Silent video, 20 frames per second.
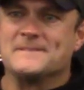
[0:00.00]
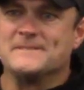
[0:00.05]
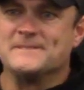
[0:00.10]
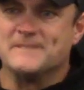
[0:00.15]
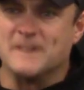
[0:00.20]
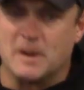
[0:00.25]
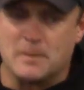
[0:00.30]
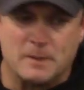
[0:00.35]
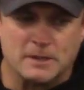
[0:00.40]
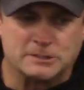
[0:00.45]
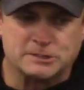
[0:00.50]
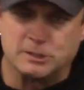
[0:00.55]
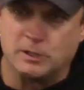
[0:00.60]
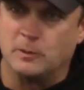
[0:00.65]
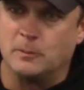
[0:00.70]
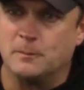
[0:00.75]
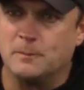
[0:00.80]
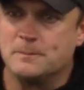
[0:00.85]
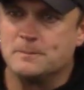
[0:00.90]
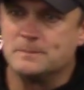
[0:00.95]
Very much
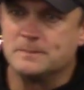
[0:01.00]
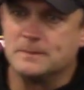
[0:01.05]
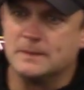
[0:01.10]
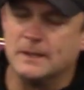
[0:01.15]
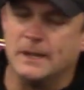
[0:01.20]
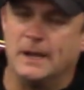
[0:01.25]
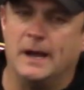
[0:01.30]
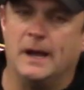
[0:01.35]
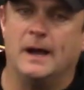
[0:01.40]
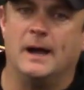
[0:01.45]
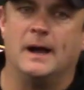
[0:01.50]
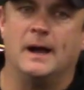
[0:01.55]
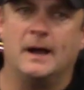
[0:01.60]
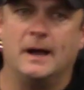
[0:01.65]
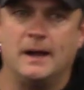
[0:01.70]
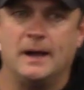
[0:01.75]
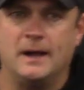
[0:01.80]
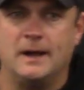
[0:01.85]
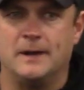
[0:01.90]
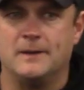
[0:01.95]
so.
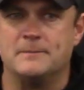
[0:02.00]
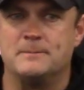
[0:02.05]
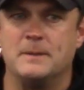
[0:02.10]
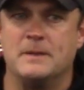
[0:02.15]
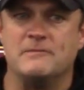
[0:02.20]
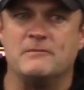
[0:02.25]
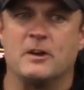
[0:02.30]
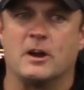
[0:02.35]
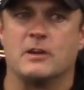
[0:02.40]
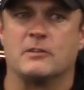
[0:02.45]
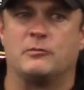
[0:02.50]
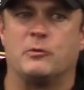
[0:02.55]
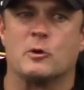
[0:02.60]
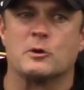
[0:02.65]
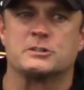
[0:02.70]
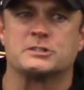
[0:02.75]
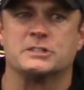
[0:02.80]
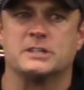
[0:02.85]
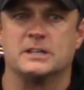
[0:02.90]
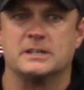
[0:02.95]
Been very
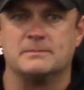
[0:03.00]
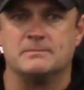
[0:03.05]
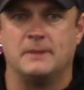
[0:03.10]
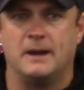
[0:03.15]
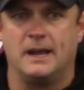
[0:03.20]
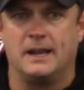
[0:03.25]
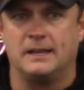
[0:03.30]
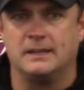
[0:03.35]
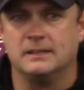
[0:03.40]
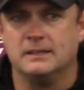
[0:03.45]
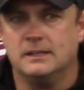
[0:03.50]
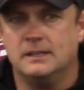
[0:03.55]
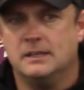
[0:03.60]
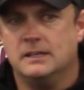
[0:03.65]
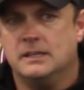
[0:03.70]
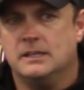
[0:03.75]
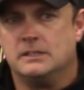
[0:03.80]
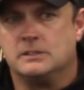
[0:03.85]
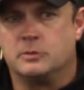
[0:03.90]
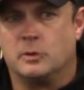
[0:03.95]
fortunate in my
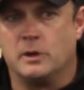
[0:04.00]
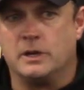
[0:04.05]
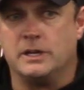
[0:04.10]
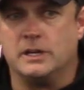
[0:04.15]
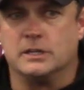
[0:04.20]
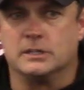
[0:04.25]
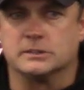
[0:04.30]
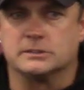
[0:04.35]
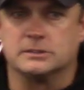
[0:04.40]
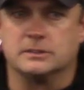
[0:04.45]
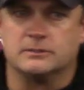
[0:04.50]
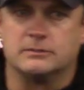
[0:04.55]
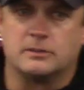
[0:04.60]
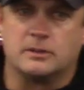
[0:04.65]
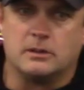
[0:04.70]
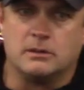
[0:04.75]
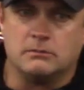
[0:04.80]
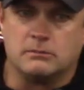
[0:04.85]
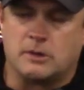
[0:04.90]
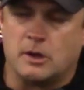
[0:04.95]
20 years of
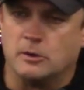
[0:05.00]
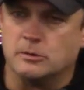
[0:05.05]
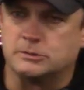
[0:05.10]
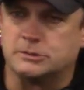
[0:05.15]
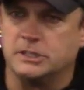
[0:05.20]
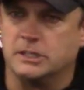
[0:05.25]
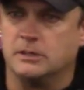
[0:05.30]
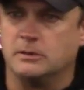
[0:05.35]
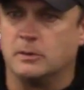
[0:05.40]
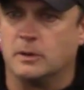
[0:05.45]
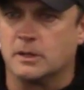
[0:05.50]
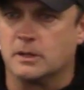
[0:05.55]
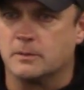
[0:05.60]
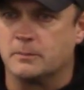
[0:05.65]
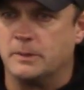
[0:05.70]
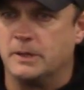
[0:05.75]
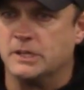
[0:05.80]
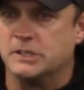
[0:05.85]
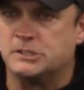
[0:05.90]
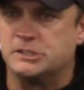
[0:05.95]
coaching, whether it
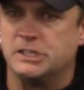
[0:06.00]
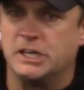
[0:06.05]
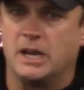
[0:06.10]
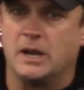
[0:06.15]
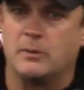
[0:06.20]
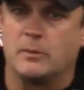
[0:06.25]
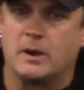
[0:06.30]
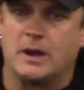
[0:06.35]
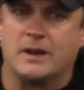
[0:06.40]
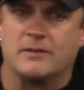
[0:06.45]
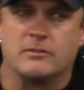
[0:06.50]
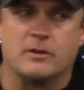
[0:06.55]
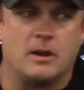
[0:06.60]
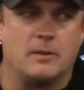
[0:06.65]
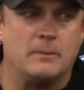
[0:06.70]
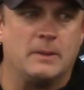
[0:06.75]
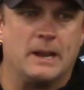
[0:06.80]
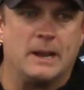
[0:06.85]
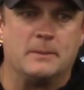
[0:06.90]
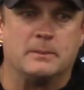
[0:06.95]
be in GA or whatever,
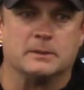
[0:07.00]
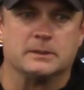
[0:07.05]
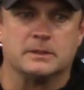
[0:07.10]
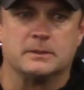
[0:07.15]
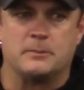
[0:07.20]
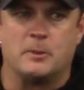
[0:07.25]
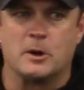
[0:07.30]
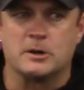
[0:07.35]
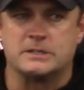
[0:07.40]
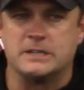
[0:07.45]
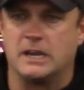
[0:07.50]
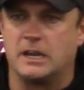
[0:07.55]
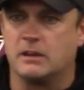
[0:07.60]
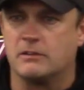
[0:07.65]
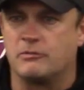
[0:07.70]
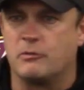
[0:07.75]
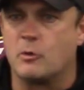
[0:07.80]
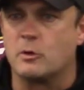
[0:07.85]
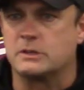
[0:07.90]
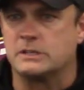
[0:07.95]
I've been able to partake in
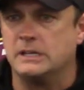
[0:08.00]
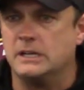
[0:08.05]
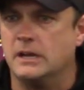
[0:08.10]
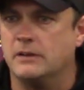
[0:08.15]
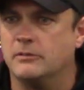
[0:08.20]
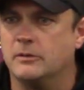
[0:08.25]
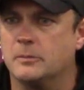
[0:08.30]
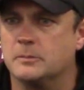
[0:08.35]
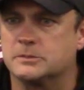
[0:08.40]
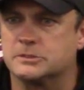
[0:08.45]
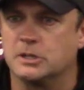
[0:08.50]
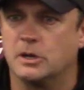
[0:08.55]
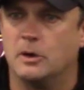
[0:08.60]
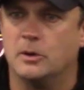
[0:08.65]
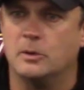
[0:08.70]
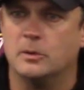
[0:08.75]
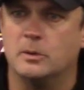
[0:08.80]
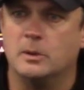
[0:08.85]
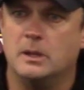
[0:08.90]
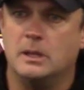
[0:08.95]
14 of them.
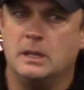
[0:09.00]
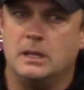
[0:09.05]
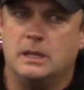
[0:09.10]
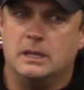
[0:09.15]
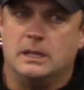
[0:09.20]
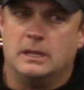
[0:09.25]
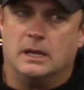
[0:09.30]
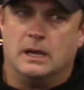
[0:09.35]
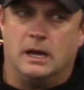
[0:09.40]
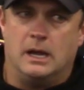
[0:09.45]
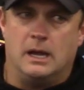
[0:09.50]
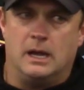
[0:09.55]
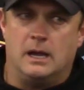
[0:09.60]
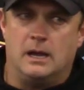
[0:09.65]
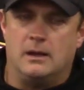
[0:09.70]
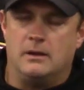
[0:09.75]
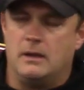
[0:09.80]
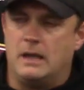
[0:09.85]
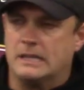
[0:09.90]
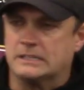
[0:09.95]
So
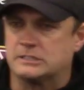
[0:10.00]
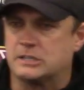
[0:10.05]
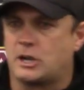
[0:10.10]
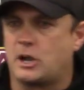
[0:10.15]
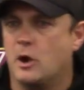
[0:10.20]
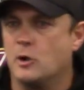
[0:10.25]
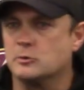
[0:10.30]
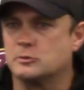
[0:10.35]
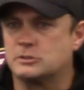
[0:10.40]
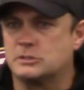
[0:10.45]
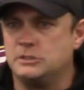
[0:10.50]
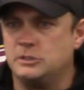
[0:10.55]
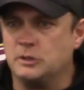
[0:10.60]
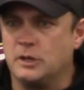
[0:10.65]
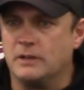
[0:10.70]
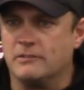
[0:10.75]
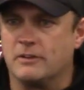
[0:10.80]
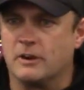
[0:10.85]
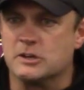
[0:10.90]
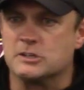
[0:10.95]
as a coach, you
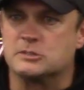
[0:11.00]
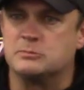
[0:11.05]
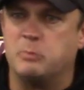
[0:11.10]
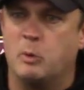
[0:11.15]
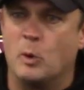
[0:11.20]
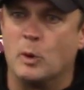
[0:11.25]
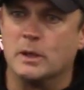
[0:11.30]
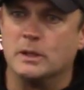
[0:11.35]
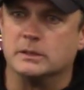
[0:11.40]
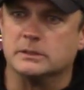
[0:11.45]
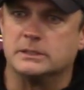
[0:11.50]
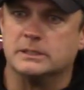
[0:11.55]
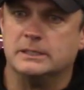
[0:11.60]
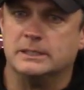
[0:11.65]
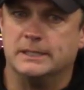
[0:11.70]
get very spoiled.